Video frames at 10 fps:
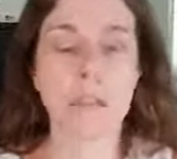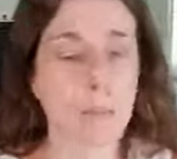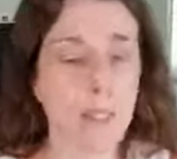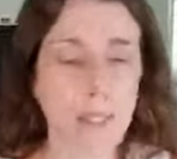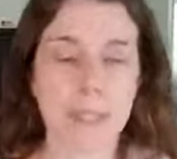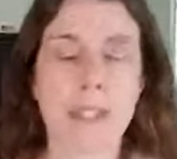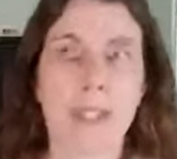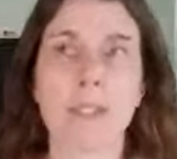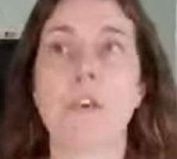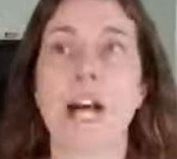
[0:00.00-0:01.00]

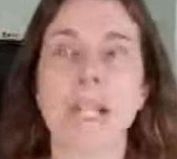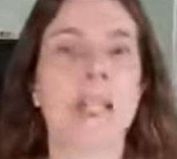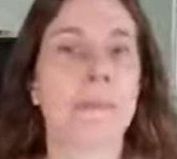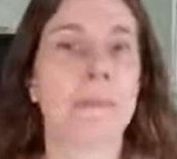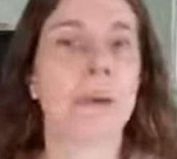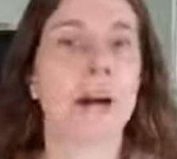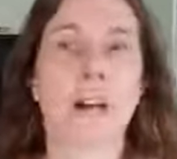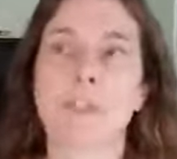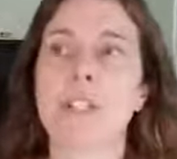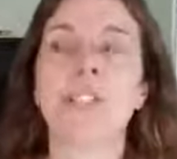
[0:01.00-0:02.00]
It's divided
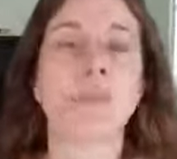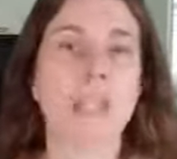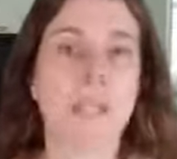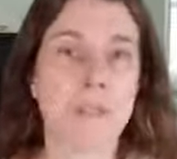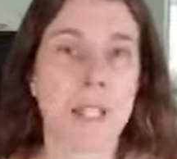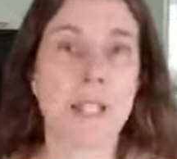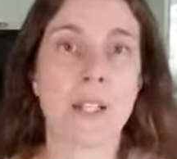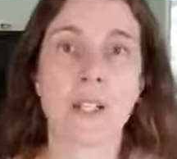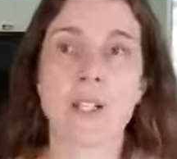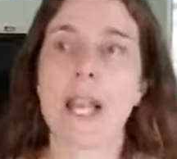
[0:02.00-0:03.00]
up for each month of the
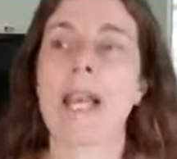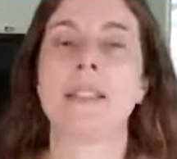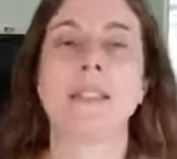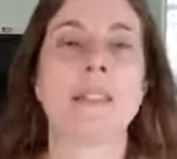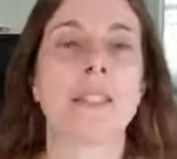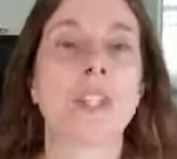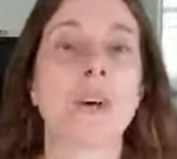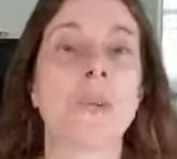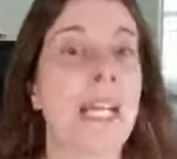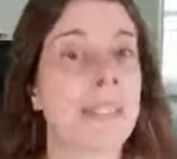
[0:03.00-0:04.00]
year. And
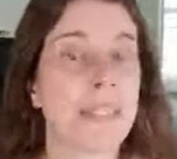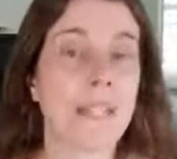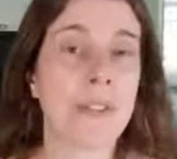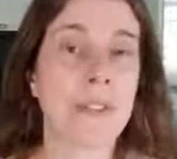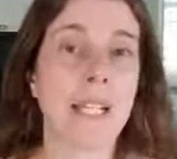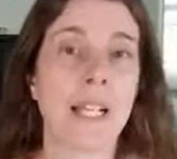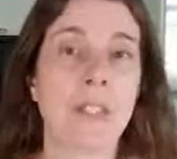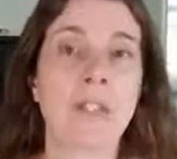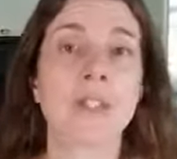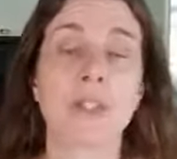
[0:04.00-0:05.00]
so that's another thing I
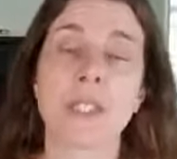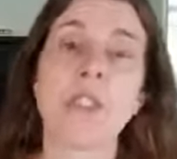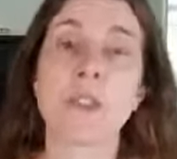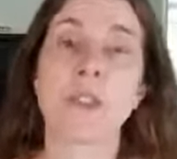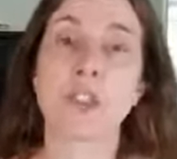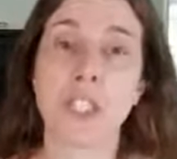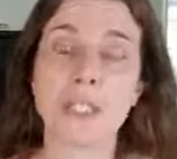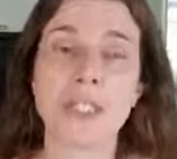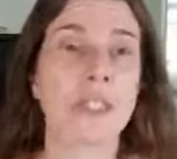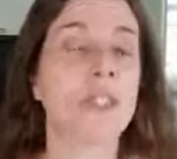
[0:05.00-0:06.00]
use, using Google
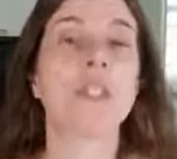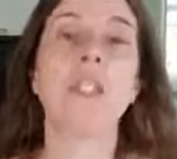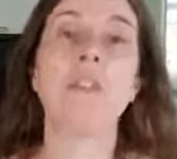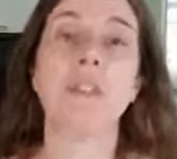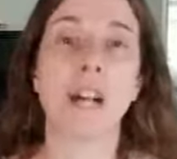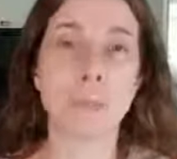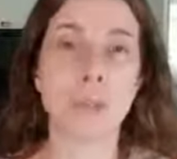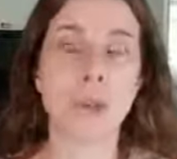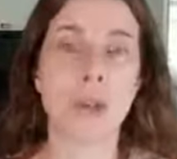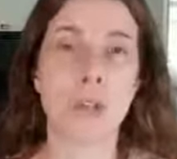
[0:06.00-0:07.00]
Sheets. So you could develop
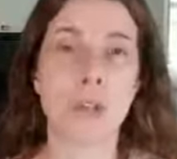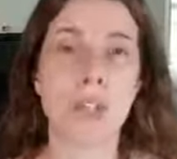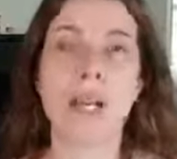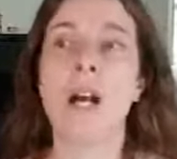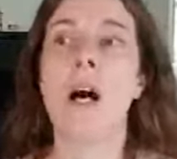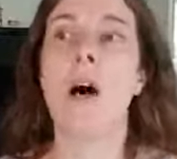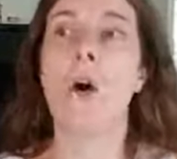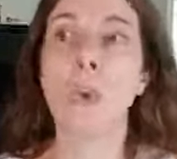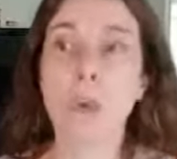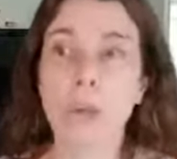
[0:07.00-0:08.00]
your own,
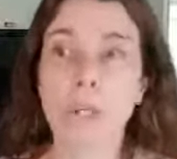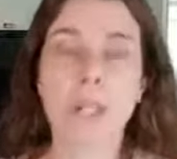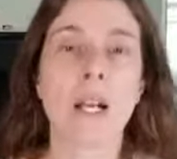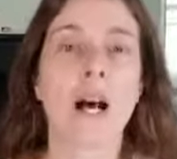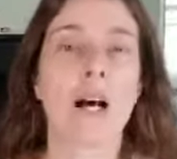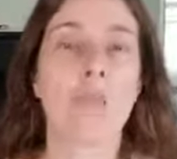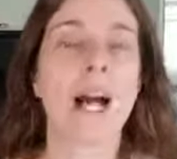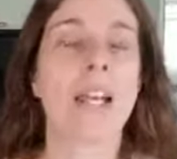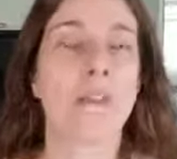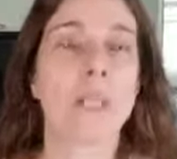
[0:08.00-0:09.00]
or
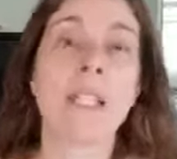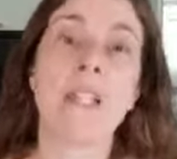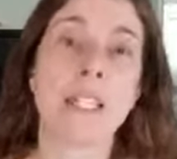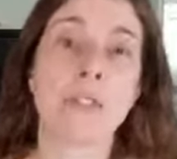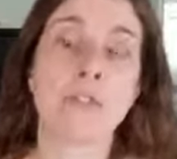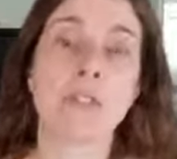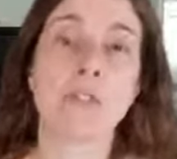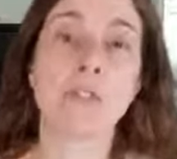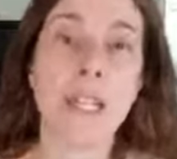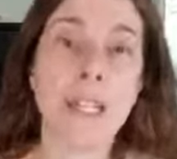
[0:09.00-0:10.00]
I have been giving it for
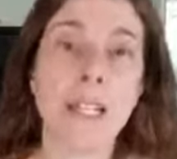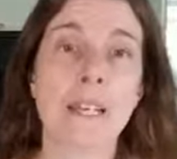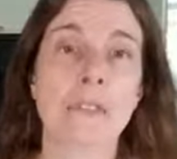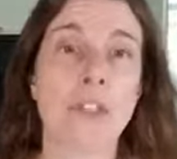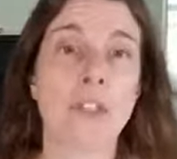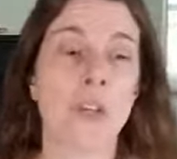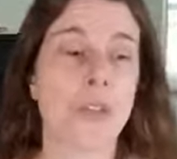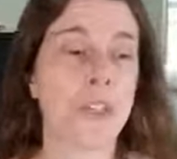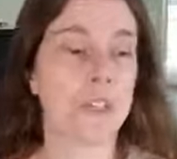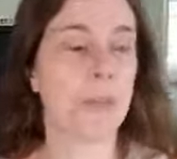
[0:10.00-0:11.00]
free if you go
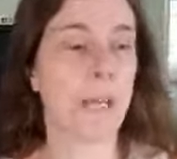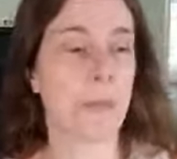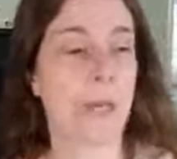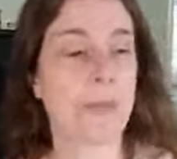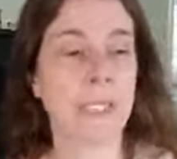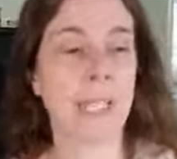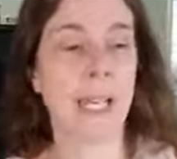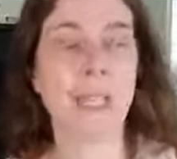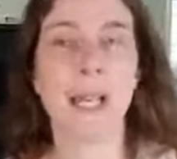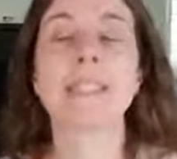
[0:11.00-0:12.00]
to my
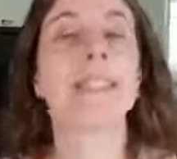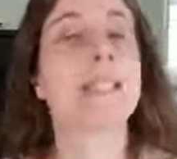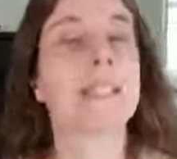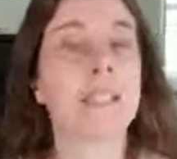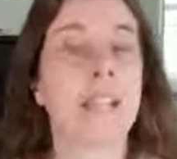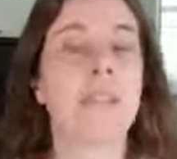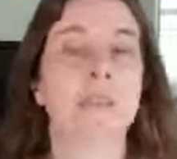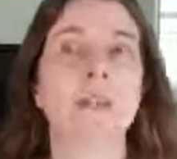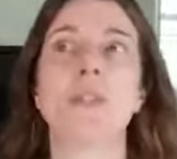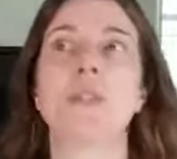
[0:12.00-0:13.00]
website. I sent it to
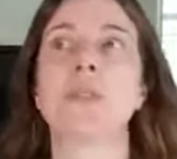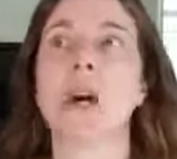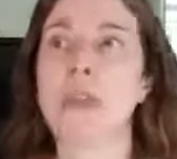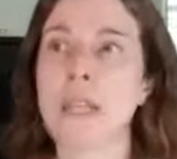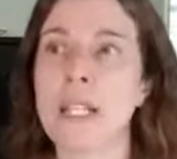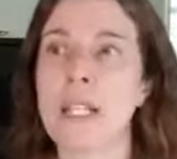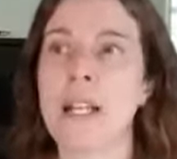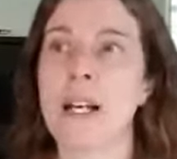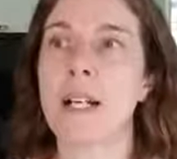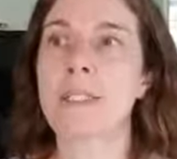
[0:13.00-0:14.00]
everyone who's
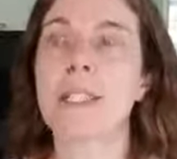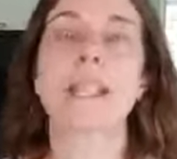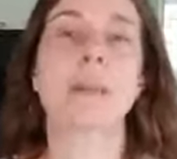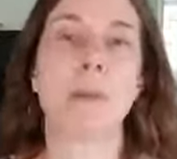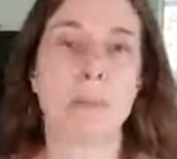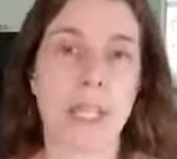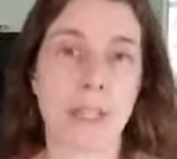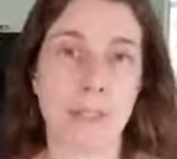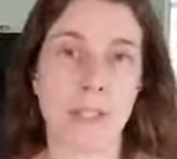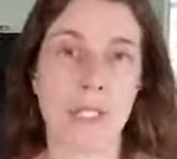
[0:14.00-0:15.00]
already signed up on my
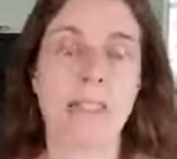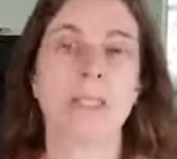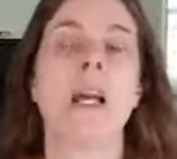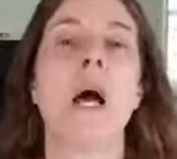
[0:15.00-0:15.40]
email list.